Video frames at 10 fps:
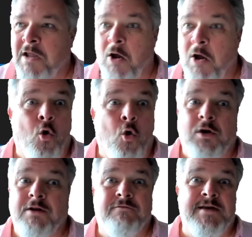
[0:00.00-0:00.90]
All
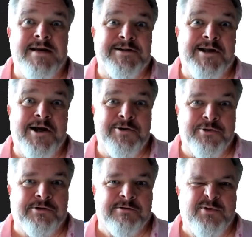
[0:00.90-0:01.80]
in VS
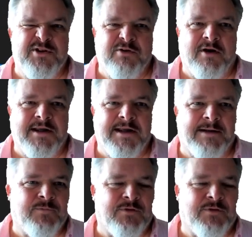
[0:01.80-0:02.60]
Code. We do like it.